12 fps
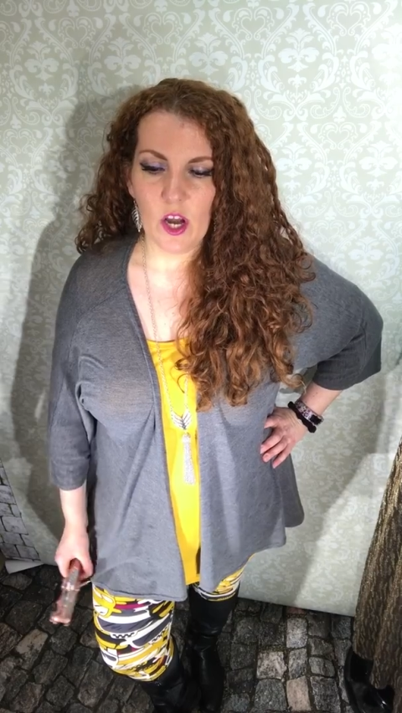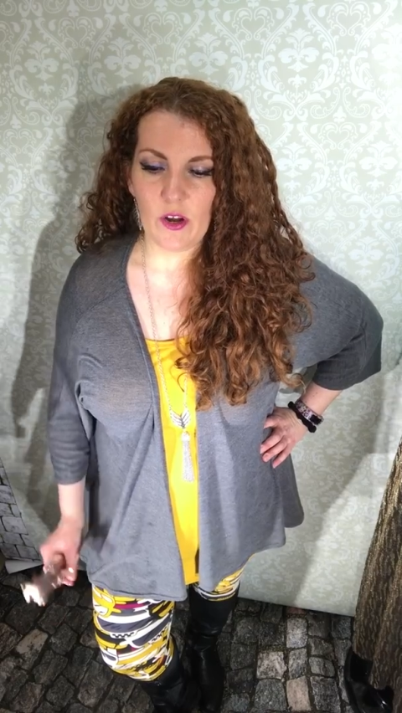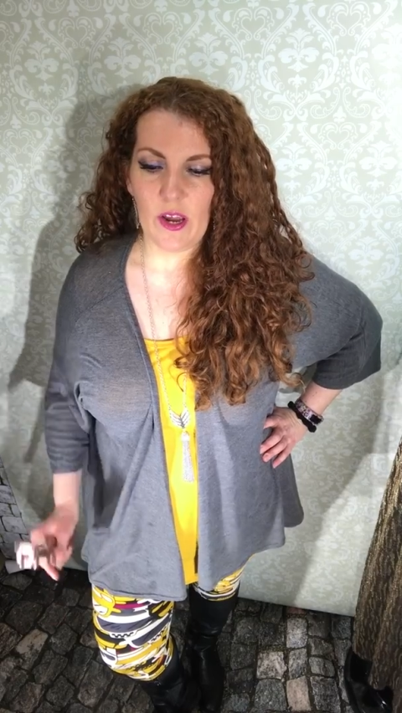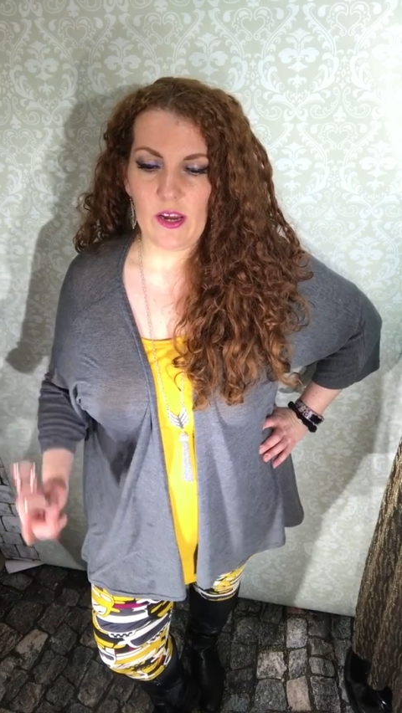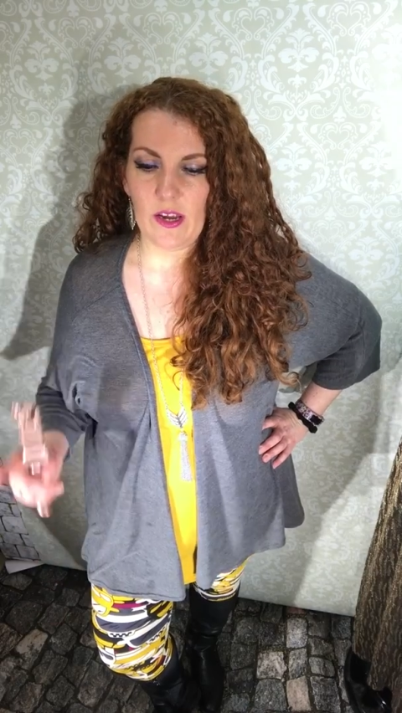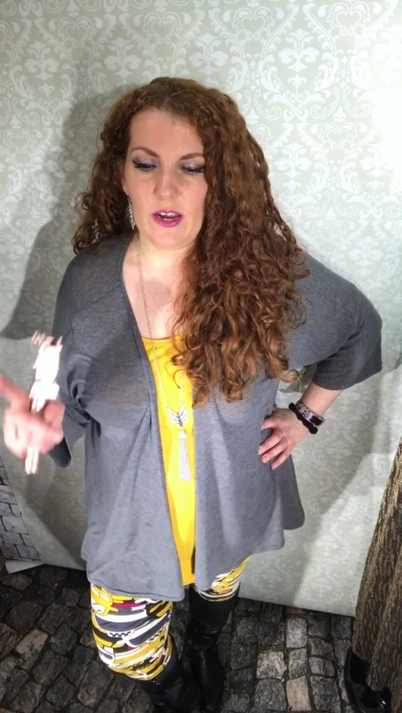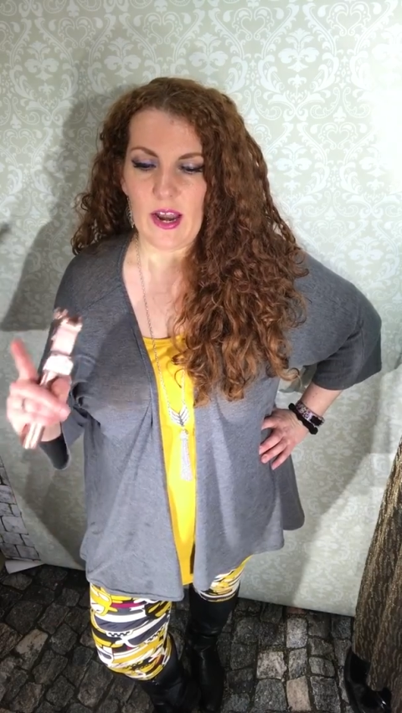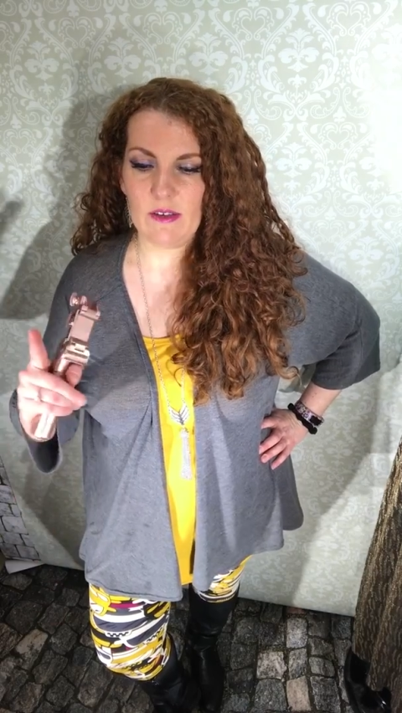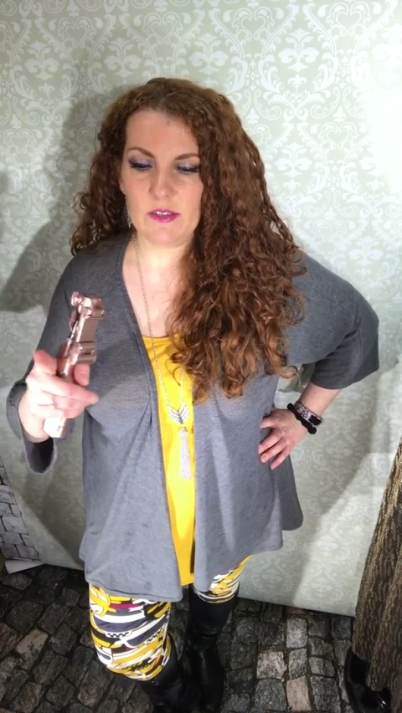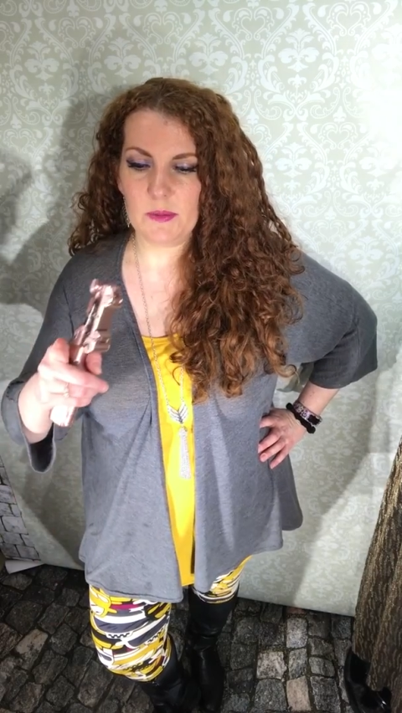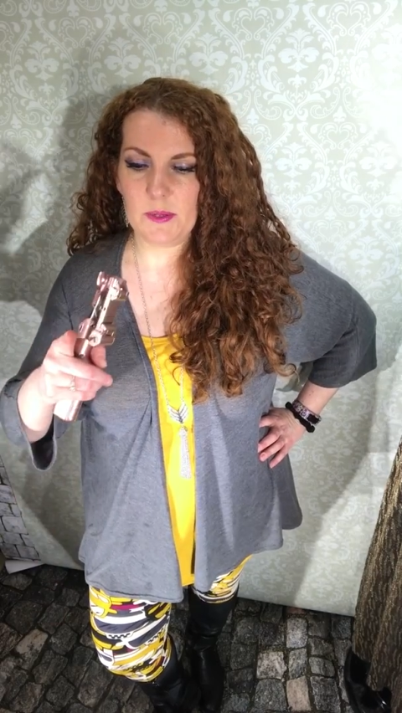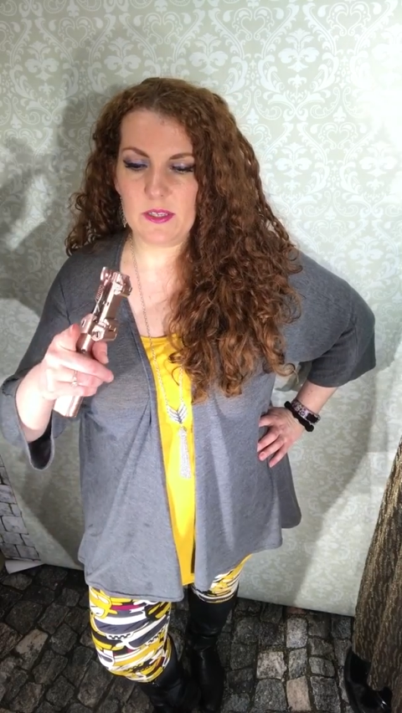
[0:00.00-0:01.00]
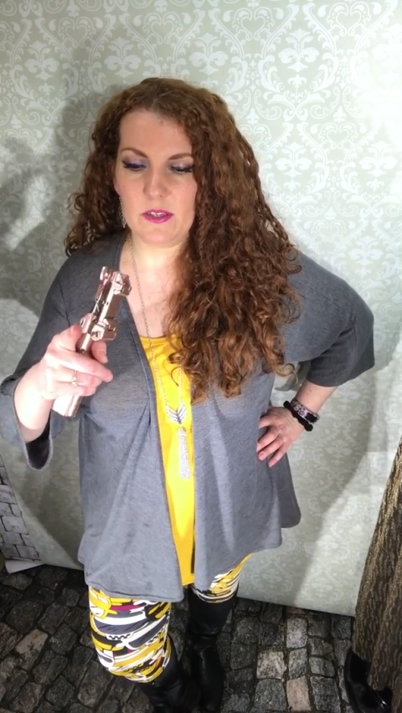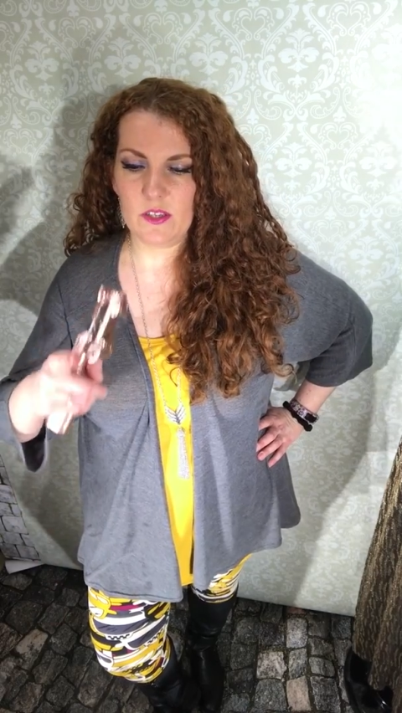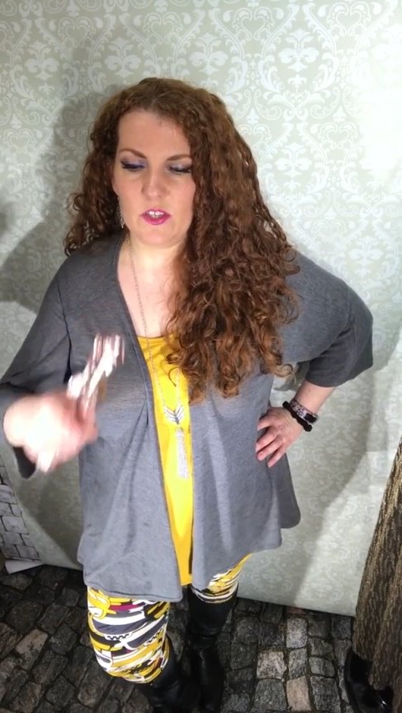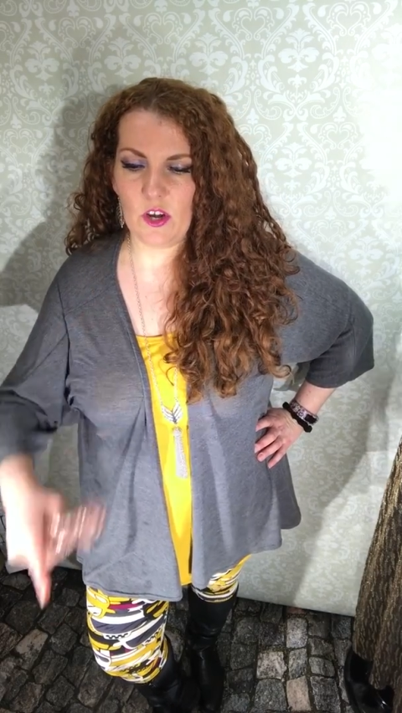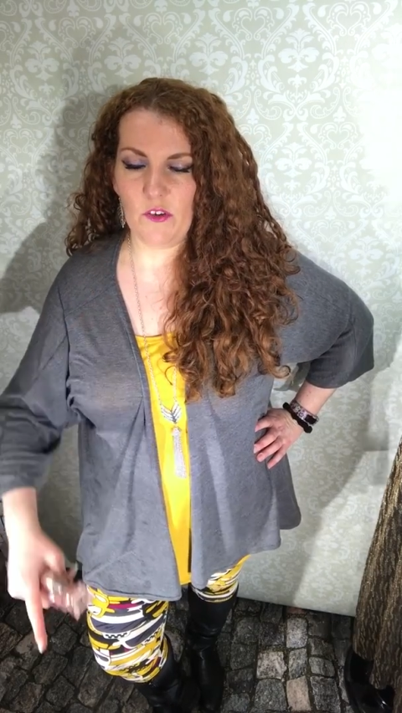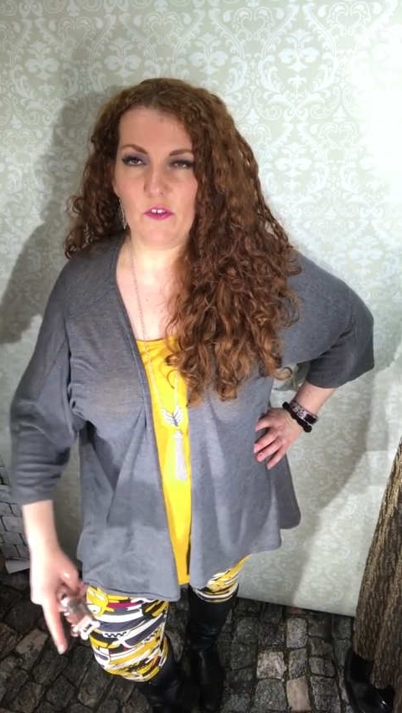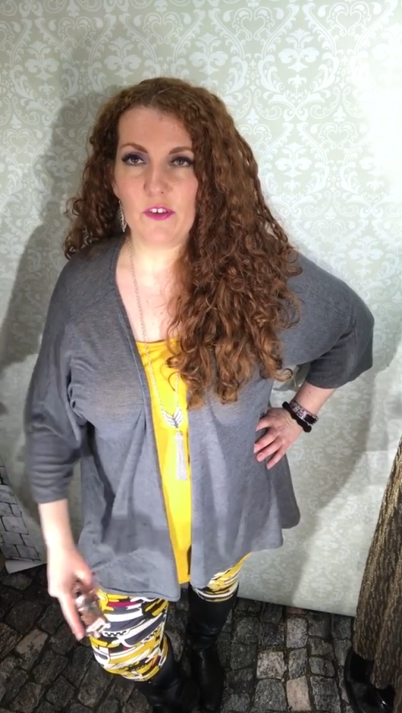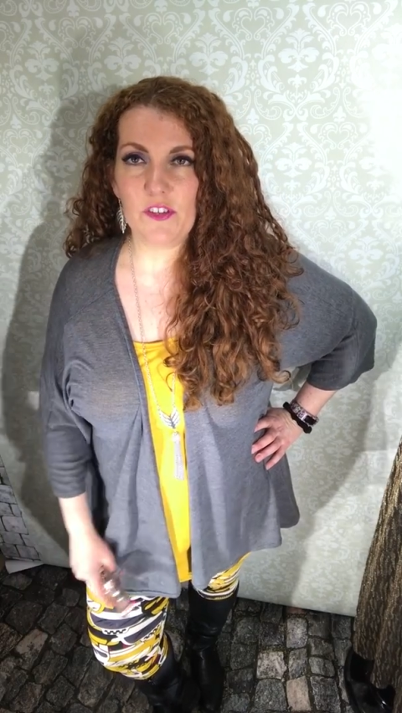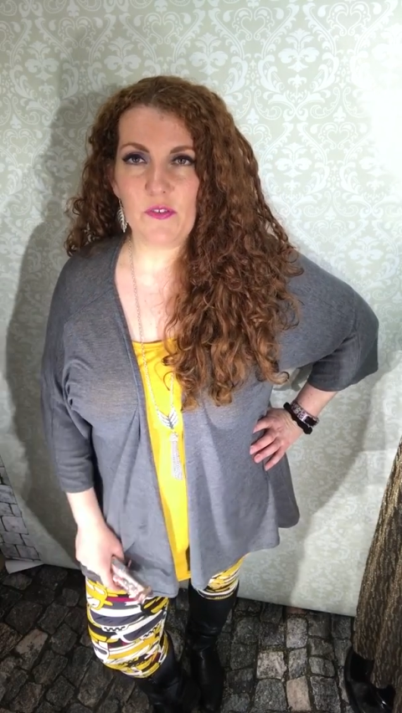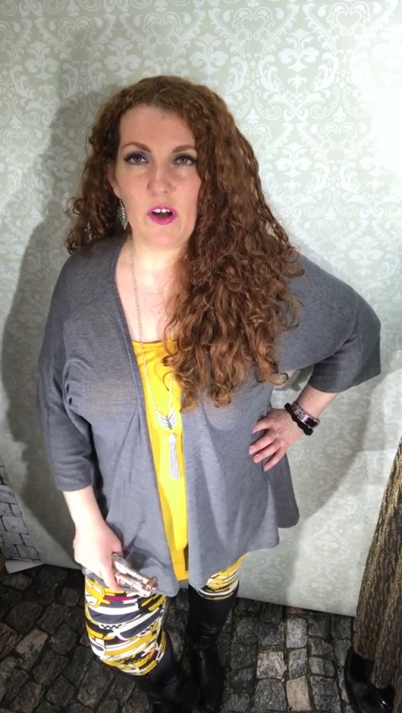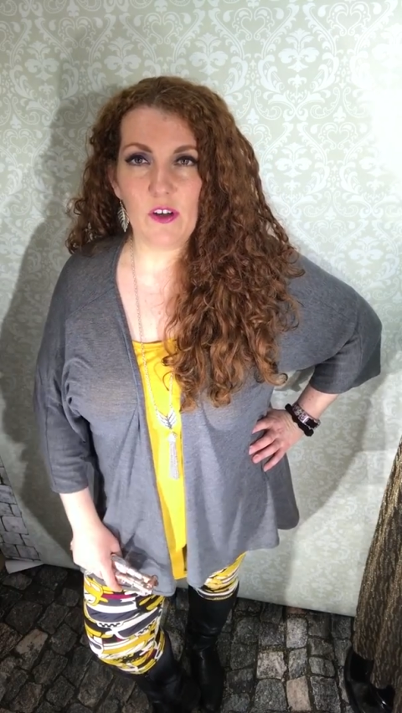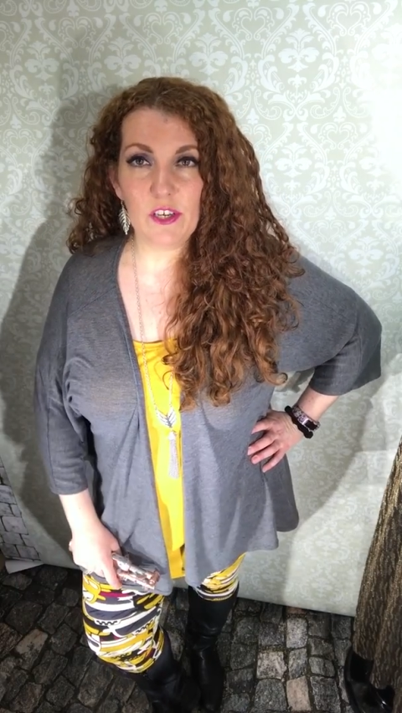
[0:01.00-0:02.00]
Okay, announcements. So first of all,